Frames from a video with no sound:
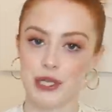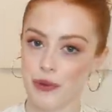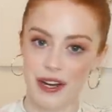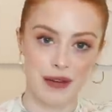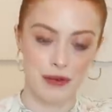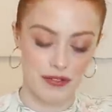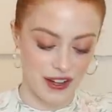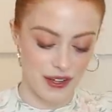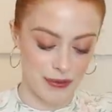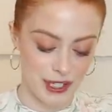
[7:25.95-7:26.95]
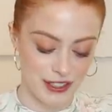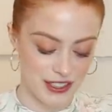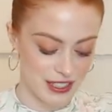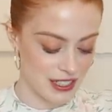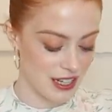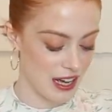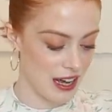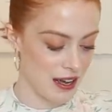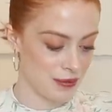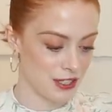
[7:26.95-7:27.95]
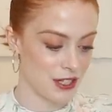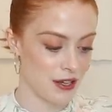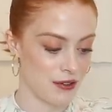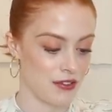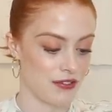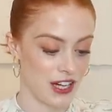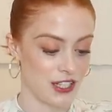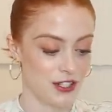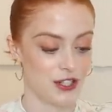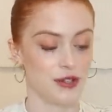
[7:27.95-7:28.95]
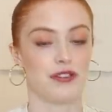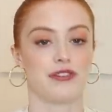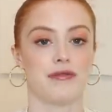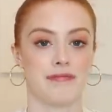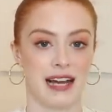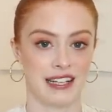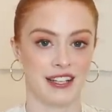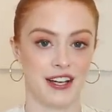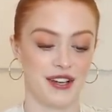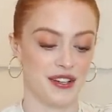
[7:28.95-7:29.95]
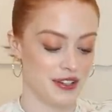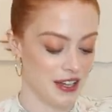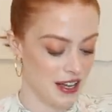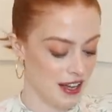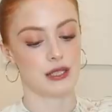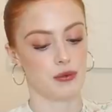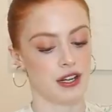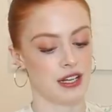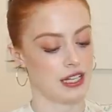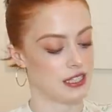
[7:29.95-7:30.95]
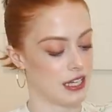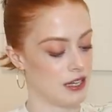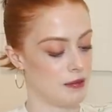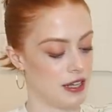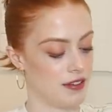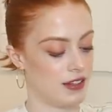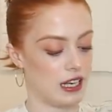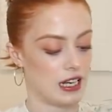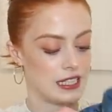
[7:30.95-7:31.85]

which one I prefer the most. Um, so the first two are from Mango. This one is in a bit of a